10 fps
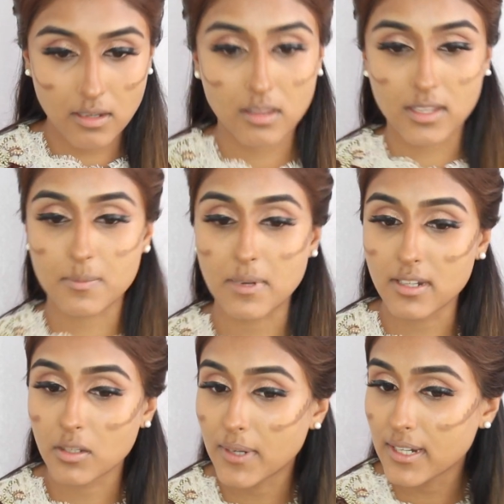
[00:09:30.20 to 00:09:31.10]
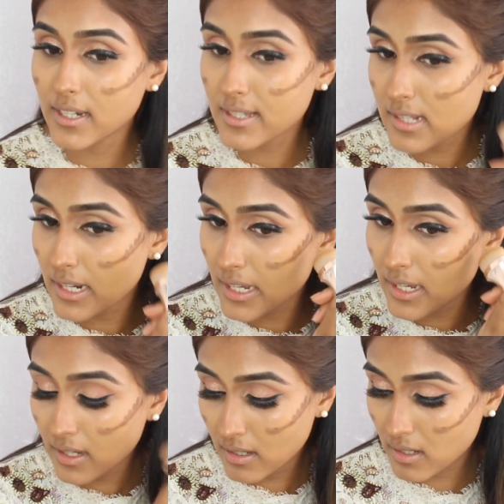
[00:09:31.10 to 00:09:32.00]
And that's blended quite
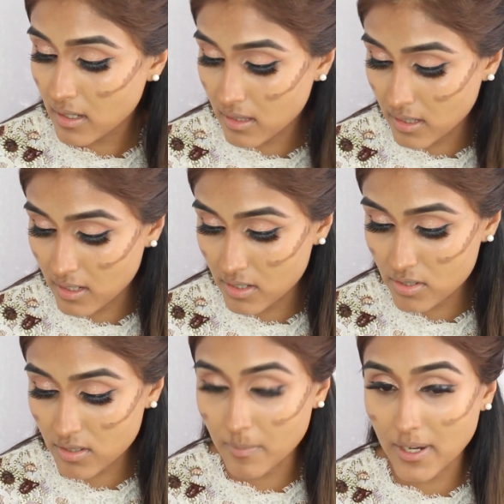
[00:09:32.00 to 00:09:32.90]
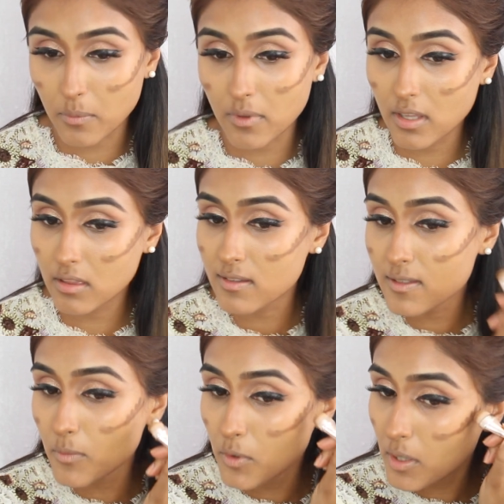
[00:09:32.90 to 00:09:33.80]
nicely. And then just go back with the
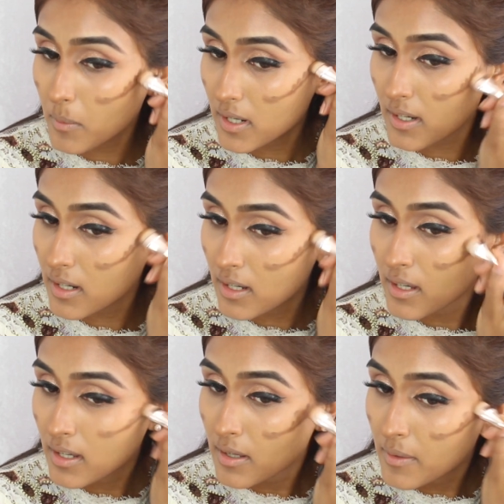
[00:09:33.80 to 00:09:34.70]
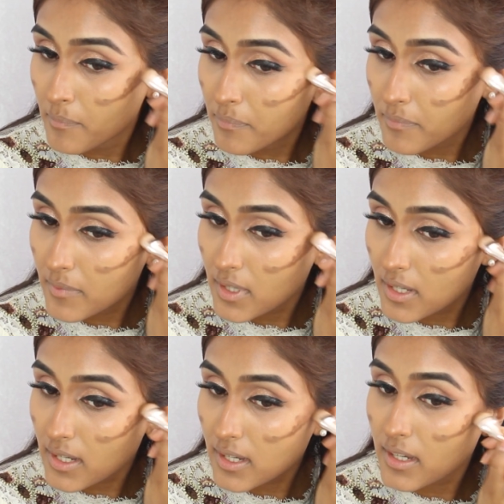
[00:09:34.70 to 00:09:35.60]
smaller one
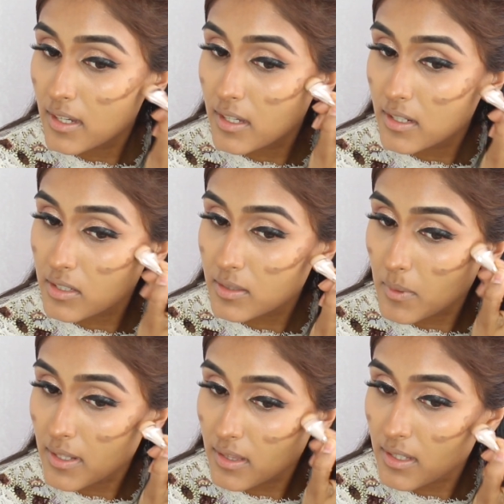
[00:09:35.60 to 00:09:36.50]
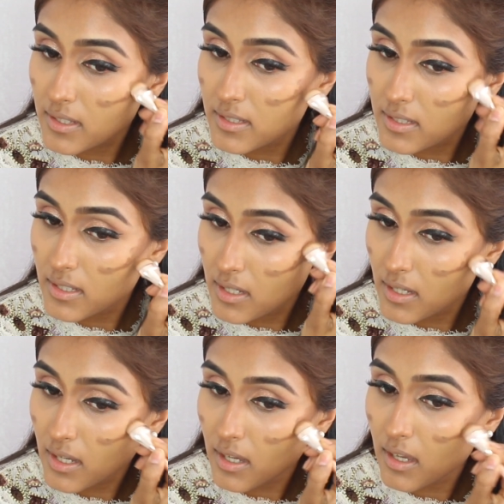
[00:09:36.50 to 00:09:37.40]
and just blend this
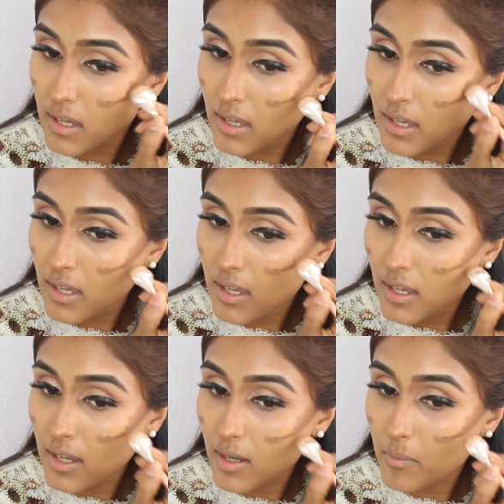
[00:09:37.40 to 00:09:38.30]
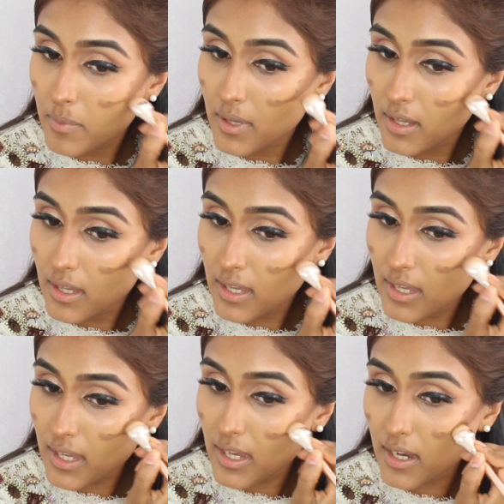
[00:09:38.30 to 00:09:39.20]
up
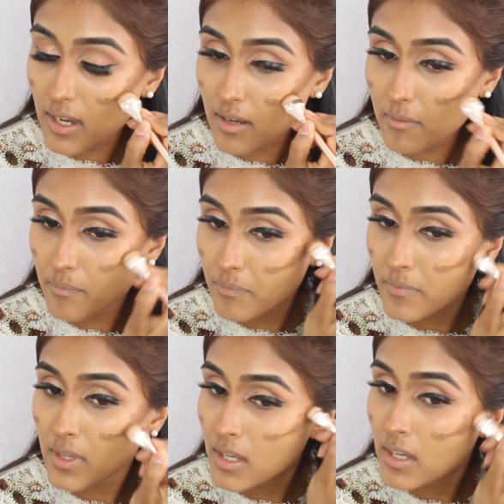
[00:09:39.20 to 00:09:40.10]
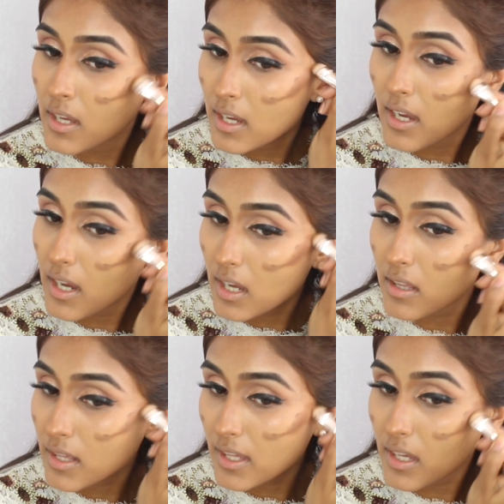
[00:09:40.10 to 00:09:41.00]
here.
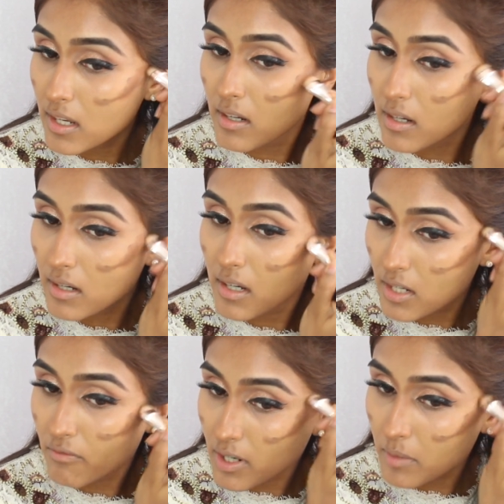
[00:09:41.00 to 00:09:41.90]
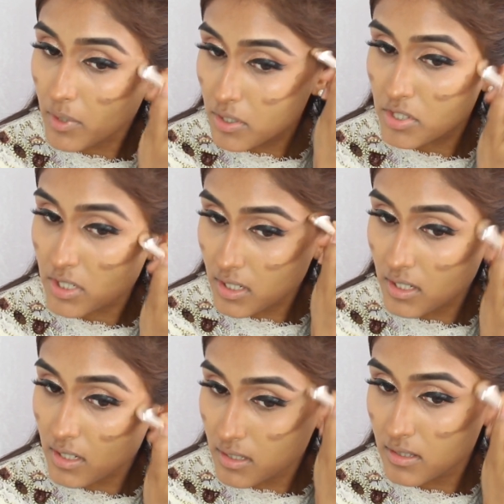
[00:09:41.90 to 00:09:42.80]
And then in round
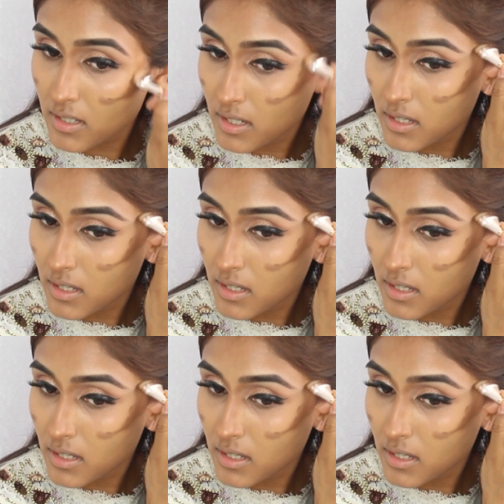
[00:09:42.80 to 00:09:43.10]
motion